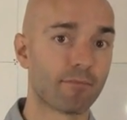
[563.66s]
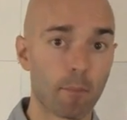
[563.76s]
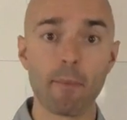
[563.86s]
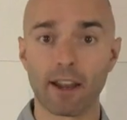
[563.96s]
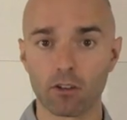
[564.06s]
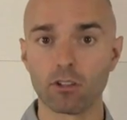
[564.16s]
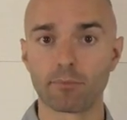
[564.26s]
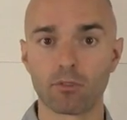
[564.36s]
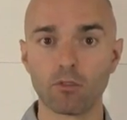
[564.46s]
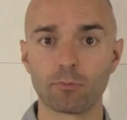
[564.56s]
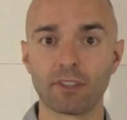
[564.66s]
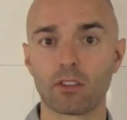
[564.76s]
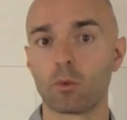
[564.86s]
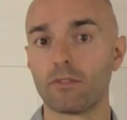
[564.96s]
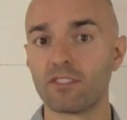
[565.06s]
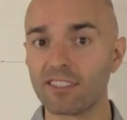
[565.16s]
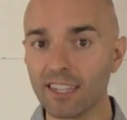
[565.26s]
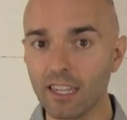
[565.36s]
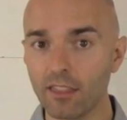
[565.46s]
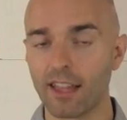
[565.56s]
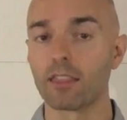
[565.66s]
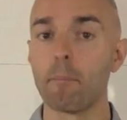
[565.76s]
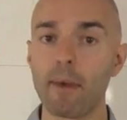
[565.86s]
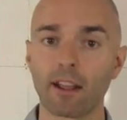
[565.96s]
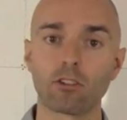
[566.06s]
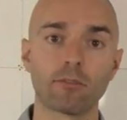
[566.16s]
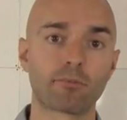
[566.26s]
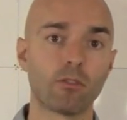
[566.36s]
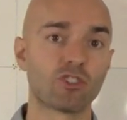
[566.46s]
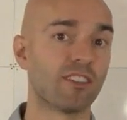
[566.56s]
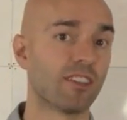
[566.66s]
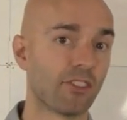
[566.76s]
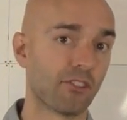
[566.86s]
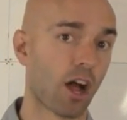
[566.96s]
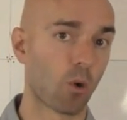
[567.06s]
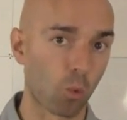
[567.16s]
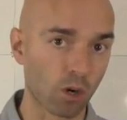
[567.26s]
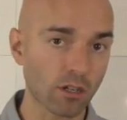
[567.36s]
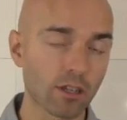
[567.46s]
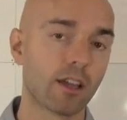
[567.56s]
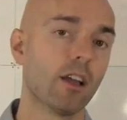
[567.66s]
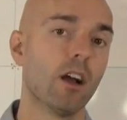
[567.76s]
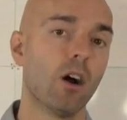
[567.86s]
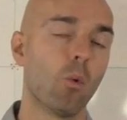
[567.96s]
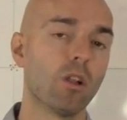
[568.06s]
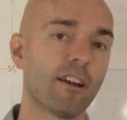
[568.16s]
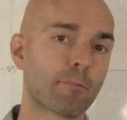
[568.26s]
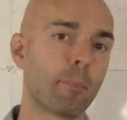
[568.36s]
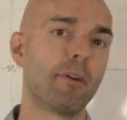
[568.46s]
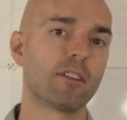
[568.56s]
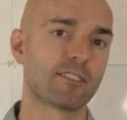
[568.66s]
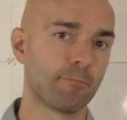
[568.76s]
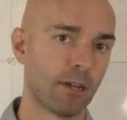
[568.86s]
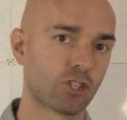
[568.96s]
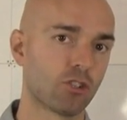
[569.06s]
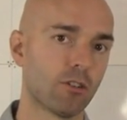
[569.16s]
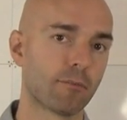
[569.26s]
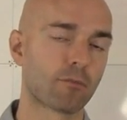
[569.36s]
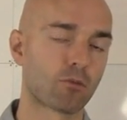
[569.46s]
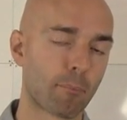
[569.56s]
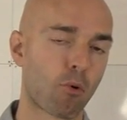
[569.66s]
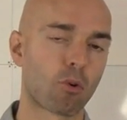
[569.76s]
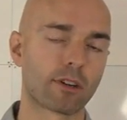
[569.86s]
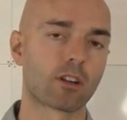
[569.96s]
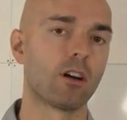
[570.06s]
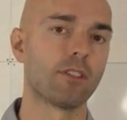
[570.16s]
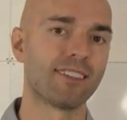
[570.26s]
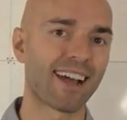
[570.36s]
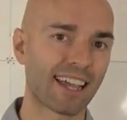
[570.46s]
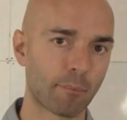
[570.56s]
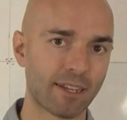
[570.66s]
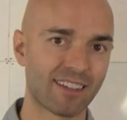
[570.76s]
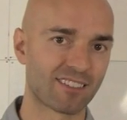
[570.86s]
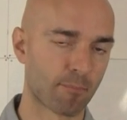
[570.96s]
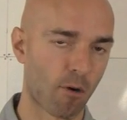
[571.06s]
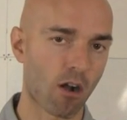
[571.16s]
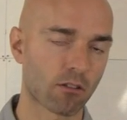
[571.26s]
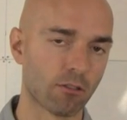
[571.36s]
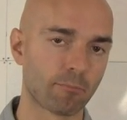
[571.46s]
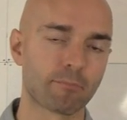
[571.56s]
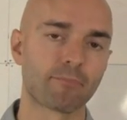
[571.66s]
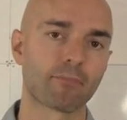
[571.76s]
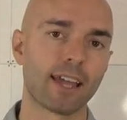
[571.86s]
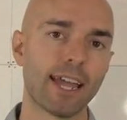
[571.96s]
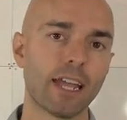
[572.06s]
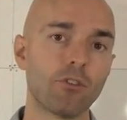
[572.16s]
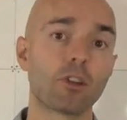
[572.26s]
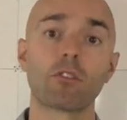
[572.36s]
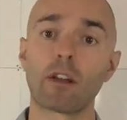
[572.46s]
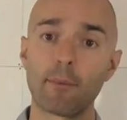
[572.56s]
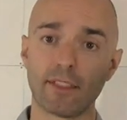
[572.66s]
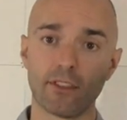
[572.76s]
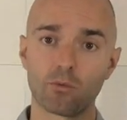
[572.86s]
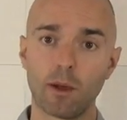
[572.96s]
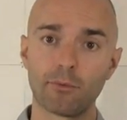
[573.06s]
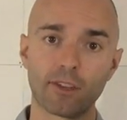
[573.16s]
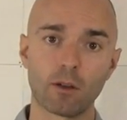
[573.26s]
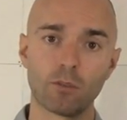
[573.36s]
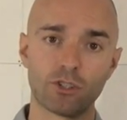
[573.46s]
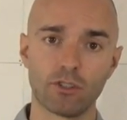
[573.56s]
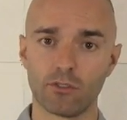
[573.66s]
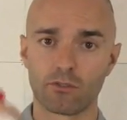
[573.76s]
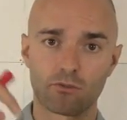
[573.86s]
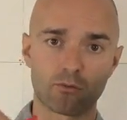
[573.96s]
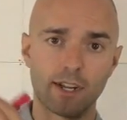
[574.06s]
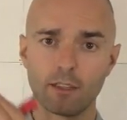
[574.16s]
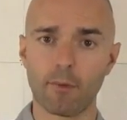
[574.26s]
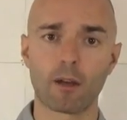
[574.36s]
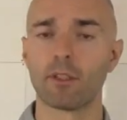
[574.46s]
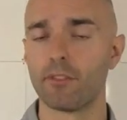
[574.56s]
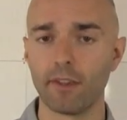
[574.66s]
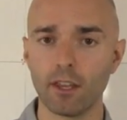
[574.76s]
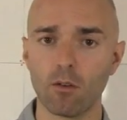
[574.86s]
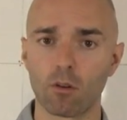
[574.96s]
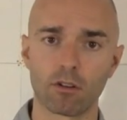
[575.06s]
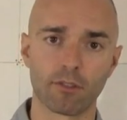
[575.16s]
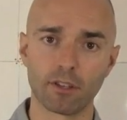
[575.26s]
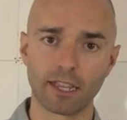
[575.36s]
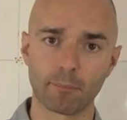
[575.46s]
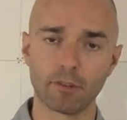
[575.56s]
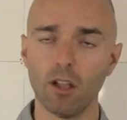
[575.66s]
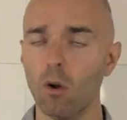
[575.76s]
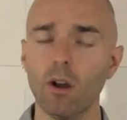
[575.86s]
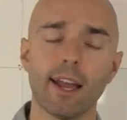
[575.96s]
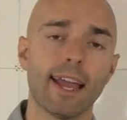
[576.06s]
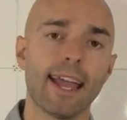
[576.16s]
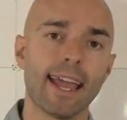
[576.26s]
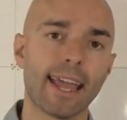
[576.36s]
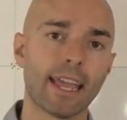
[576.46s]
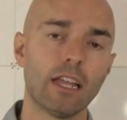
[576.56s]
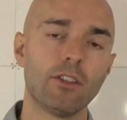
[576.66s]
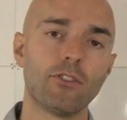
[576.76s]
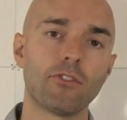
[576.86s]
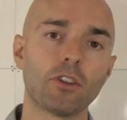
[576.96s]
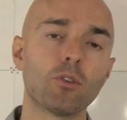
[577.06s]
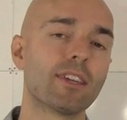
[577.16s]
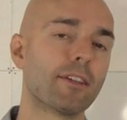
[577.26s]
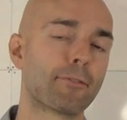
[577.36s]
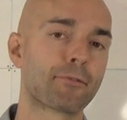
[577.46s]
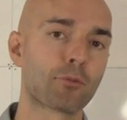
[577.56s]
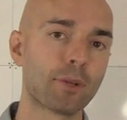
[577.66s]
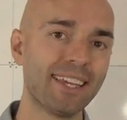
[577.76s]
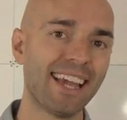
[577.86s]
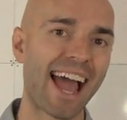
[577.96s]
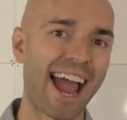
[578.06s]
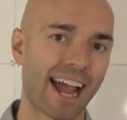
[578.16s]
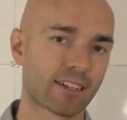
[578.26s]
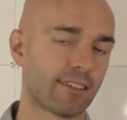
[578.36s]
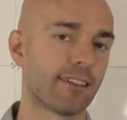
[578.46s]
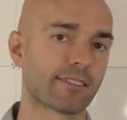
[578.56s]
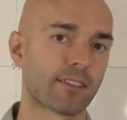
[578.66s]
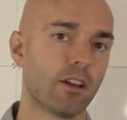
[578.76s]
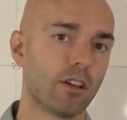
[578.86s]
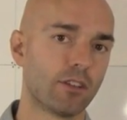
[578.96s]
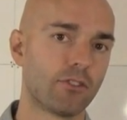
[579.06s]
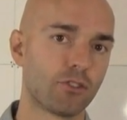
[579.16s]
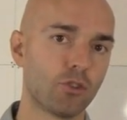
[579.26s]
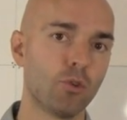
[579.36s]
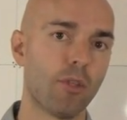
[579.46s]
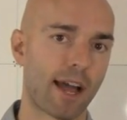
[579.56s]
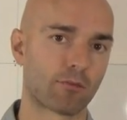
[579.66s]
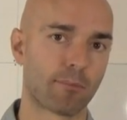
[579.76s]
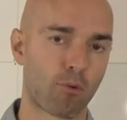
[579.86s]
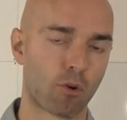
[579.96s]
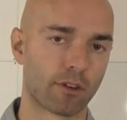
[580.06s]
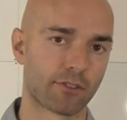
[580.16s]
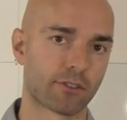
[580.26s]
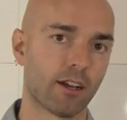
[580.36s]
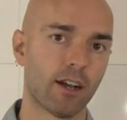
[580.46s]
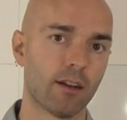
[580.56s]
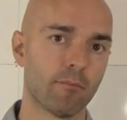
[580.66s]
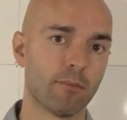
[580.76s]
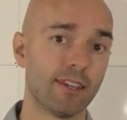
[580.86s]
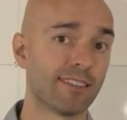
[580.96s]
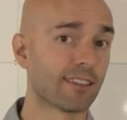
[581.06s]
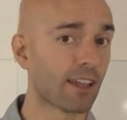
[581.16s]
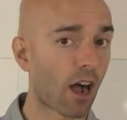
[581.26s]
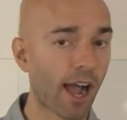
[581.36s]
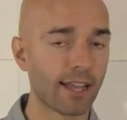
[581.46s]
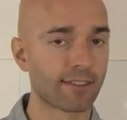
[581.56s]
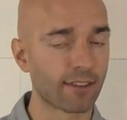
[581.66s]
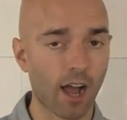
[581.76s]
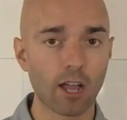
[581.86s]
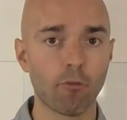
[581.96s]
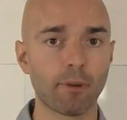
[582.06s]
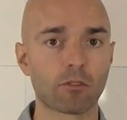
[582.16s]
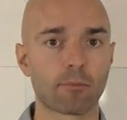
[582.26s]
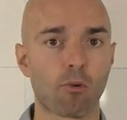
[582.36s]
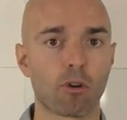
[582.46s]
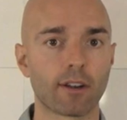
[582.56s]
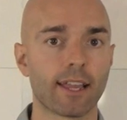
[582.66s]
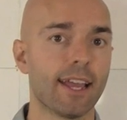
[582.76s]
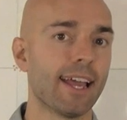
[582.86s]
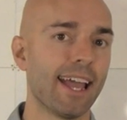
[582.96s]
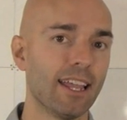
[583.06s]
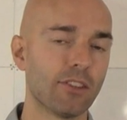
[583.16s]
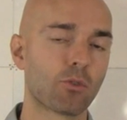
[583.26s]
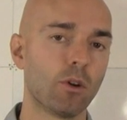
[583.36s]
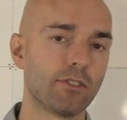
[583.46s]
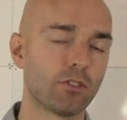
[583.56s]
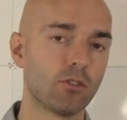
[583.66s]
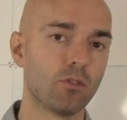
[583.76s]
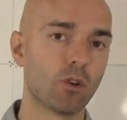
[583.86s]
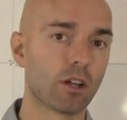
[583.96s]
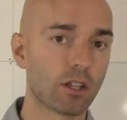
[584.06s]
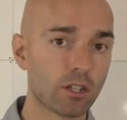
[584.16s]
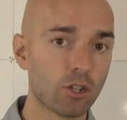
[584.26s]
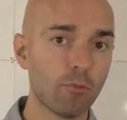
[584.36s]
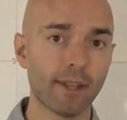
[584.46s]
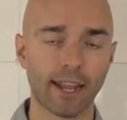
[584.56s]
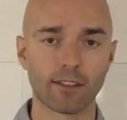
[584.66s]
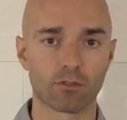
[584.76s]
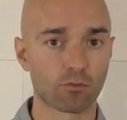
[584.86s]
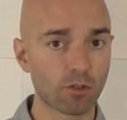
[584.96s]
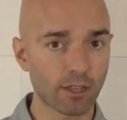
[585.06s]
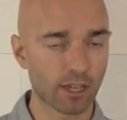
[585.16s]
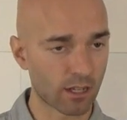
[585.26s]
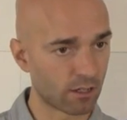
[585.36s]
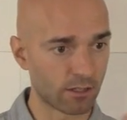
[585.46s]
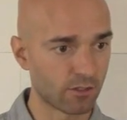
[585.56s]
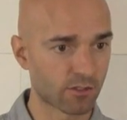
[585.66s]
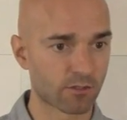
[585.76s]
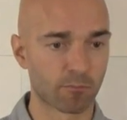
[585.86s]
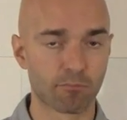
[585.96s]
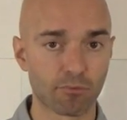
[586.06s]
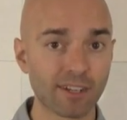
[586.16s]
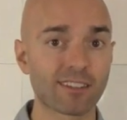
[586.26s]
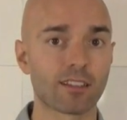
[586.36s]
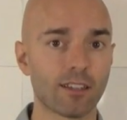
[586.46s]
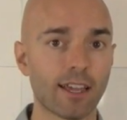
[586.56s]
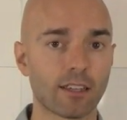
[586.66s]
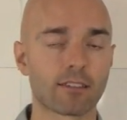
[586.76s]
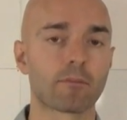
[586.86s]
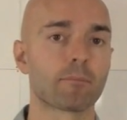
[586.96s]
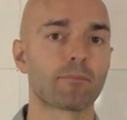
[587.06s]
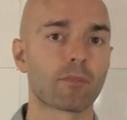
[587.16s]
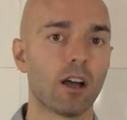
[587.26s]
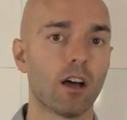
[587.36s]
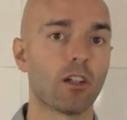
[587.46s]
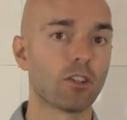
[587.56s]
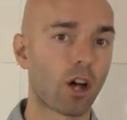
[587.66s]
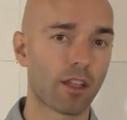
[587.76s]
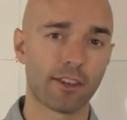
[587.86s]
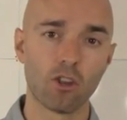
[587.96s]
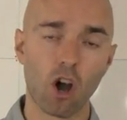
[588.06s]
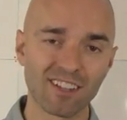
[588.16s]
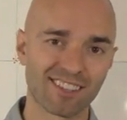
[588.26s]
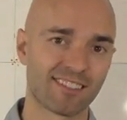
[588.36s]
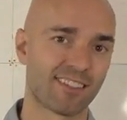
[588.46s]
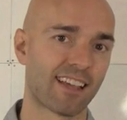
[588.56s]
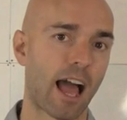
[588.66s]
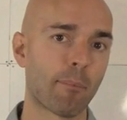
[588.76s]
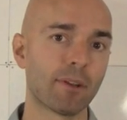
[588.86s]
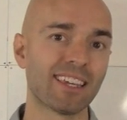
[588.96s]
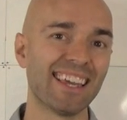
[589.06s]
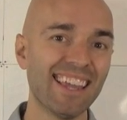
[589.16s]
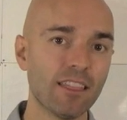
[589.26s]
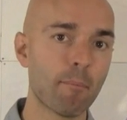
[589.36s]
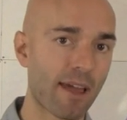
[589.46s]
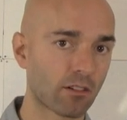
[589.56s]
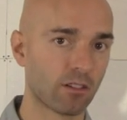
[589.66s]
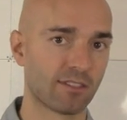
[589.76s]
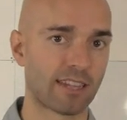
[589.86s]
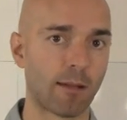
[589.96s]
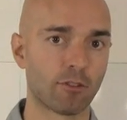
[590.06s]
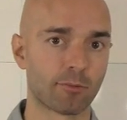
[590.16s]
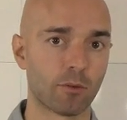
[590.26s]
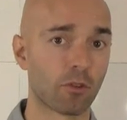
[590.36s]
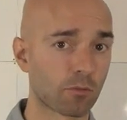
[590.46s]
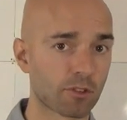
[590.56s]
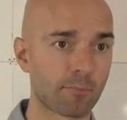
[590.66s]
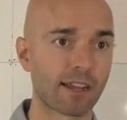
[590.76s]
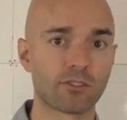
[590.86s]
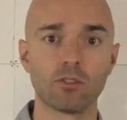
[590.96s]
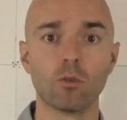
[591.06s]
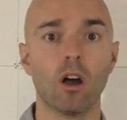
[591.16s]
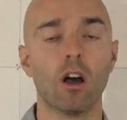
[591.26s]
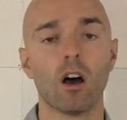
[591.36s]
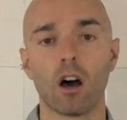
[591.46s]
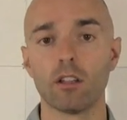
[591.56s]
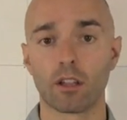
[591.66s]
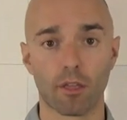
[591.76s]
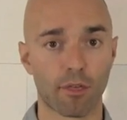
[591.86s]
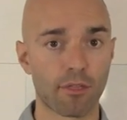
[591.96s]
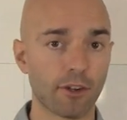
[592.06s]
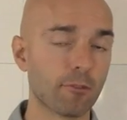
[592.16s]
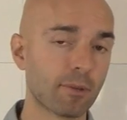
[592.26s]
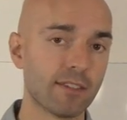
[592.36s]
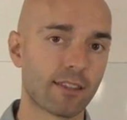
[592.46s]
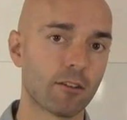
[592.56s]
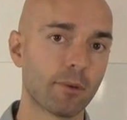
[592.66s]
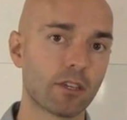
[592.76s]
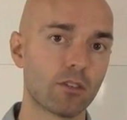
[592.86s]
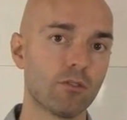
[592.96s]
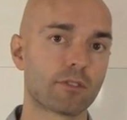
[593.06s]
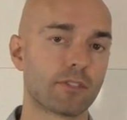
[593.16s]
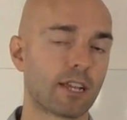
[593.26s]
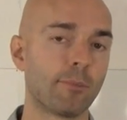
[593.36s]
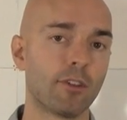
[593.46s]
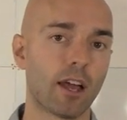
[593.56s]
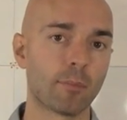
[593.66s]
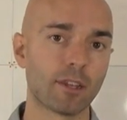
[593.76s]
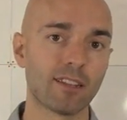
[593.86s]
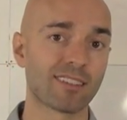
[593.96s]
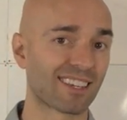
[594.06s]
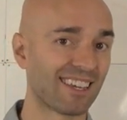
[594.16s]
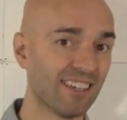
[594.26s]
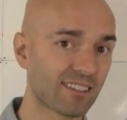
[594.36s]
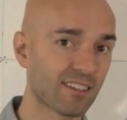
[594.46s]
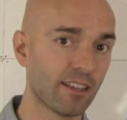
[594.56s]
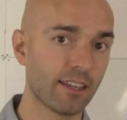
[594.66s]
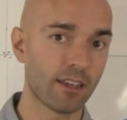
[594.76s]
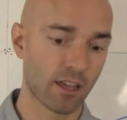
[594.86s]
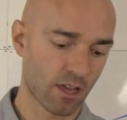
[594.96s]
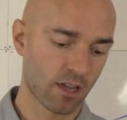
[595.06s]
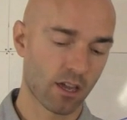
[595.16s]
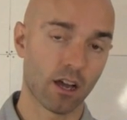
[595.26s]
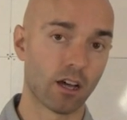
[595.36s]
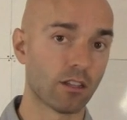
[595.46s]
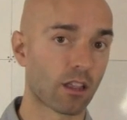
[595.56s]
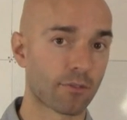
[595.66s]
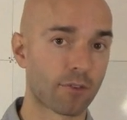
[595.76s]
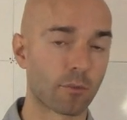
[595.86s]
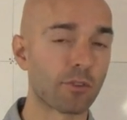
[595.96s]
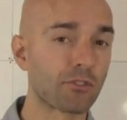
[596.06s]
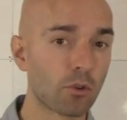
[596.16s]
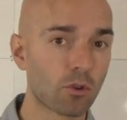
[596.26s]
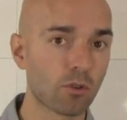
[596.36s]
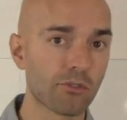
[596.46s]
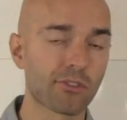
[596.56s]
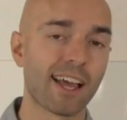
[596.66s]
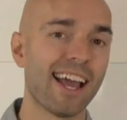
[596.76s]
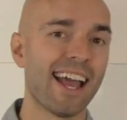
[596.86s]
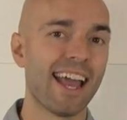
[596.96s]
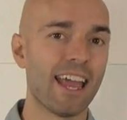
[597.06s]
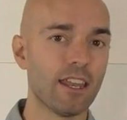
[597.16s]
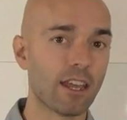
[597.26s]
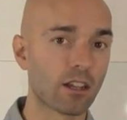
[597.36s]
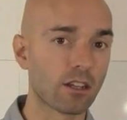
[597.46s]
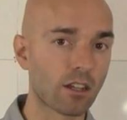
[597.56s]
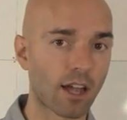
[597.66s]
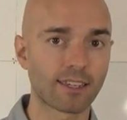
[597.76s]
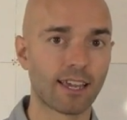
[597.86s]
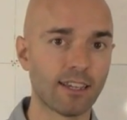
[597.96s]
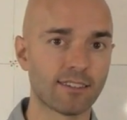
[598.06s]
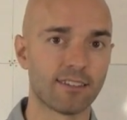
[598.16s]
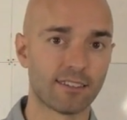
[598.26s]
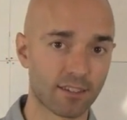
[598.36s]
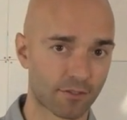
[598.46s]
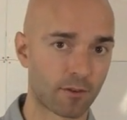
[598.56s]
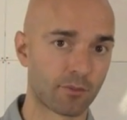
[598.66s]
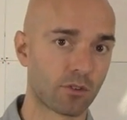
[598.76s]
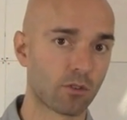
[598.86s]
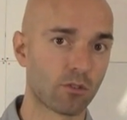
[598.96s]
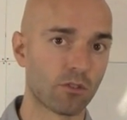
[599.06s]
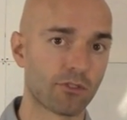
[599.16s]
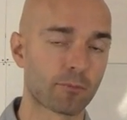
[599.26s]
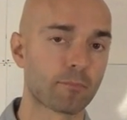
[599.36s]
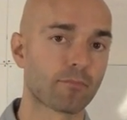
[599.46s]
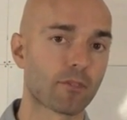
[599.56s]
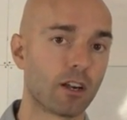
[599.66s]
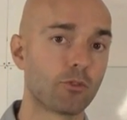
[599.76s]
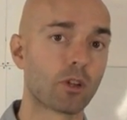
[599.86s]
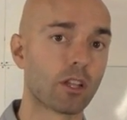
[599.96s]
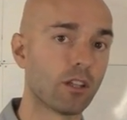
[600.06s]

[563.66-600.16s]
the medical approach, because we've seen that the medical approach does not work, well, I've prepared a special report called The Diabetes Debacle, and you can grab it at this website, which is right at the bottom of this video or the link below, and you can get free access to that report. It's an eye-opening report, and it's going to illuminate, or really kind of just bring to light a lot of the nonsense that's happening in the medical establishment with respect to a lot of the therapies that are being used for type 2 diabetes, like insulin, a lot of the pharmaceuticals, and in a lot of cases, these pharmaceuticals are doing a